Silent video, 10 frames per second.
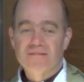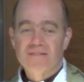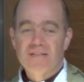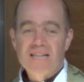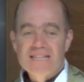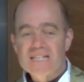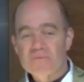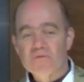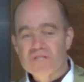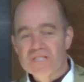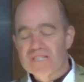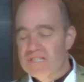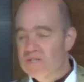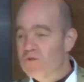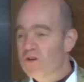I think that's what Jesus is
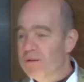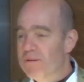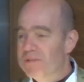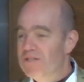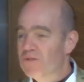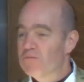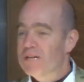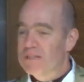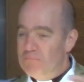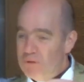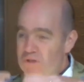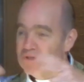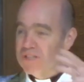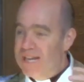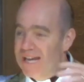talking about when he talks about the
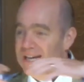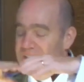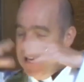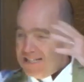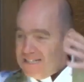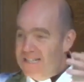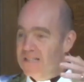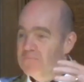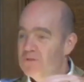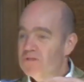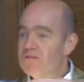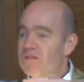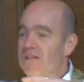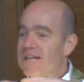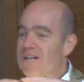bushel, underneath the bushel.
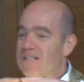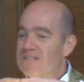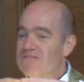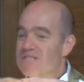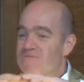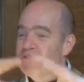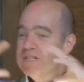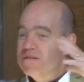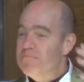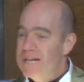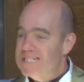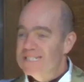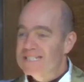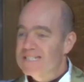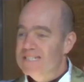That idea is a very
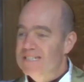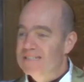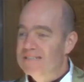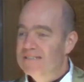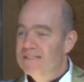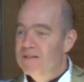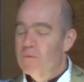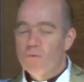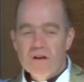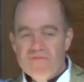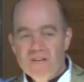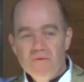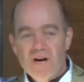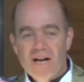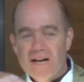domestic scene. Wherever you
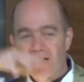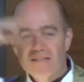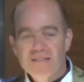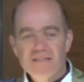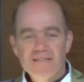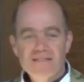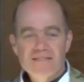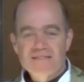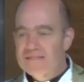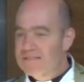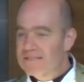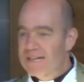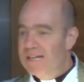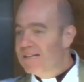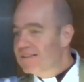are,
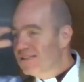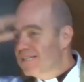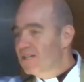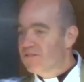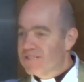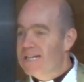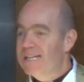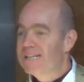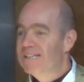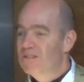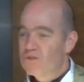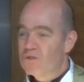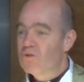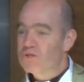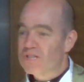take the lid off. Take your
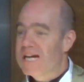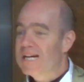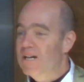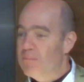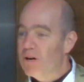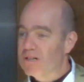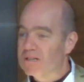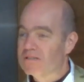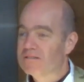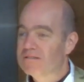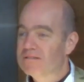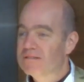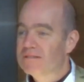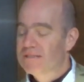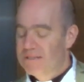torch out of your pocket
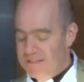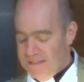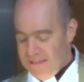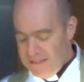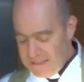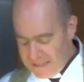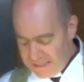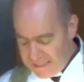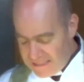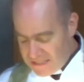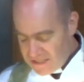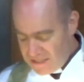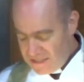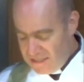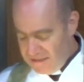and let it
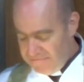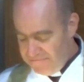shine.